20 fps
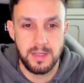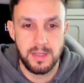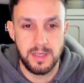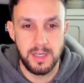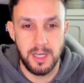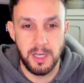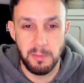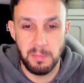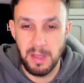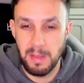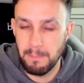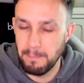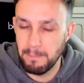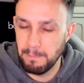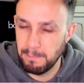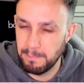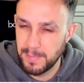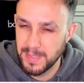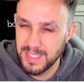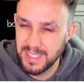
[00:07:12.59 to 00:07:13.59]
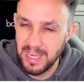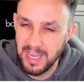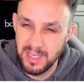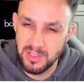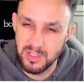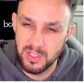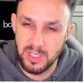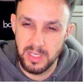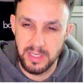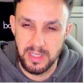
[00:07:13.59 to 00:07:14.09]
and
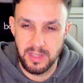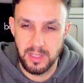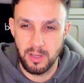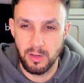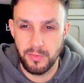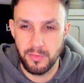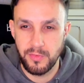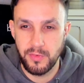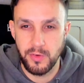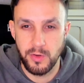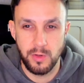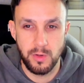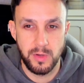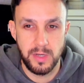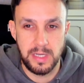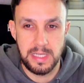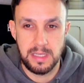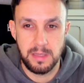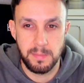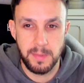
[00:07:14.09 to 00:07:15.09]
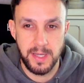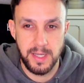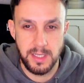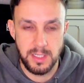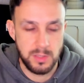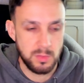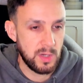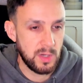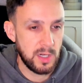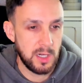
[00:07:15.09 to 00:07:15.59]
potentially the odd few on eBay
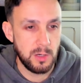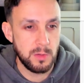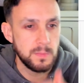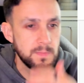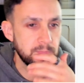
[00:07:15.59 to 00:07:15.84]
as well.